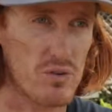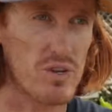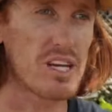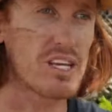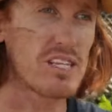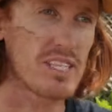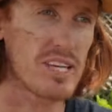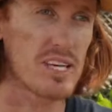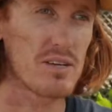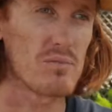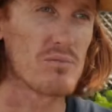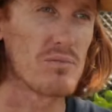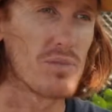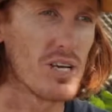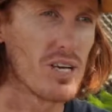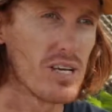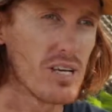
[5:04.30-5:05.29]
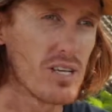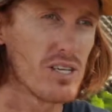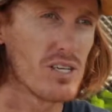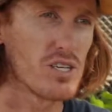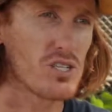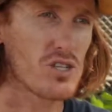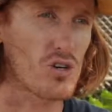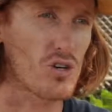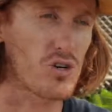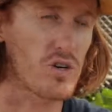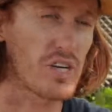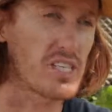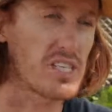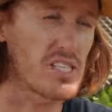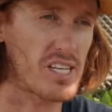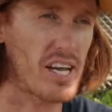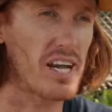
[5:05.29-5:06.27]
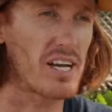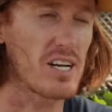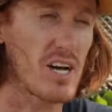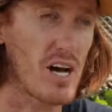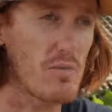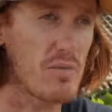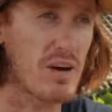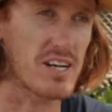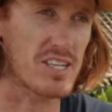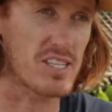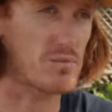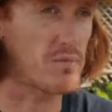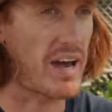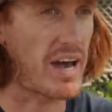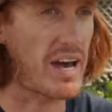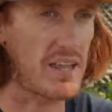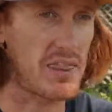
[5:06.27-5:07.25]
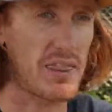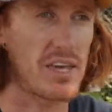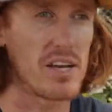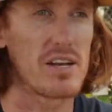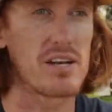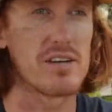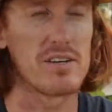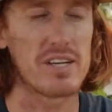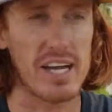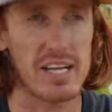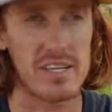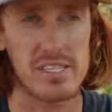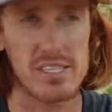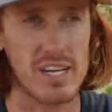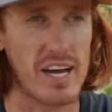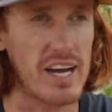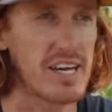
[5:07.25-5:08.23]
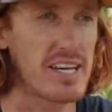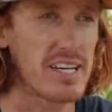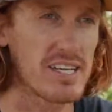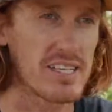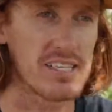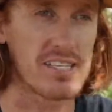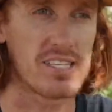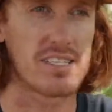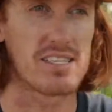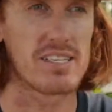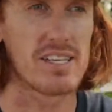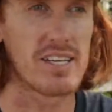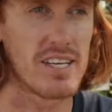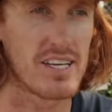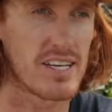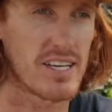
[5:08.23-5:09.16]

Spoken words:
green team. So it's set amongst math and science